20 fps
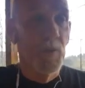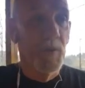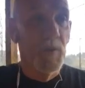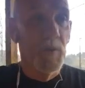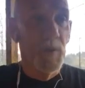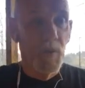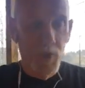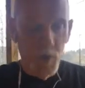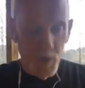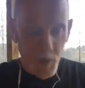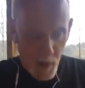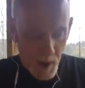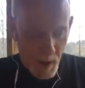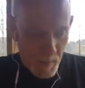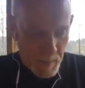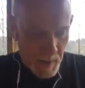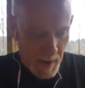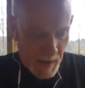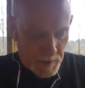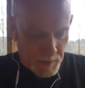You don't know
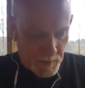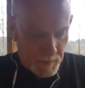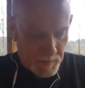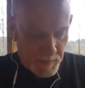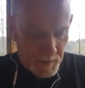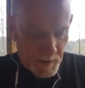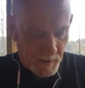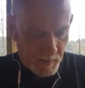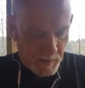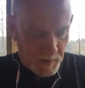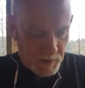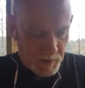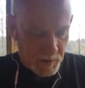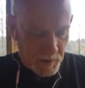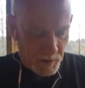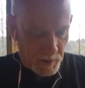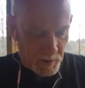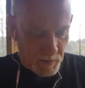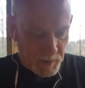how bad you feel until you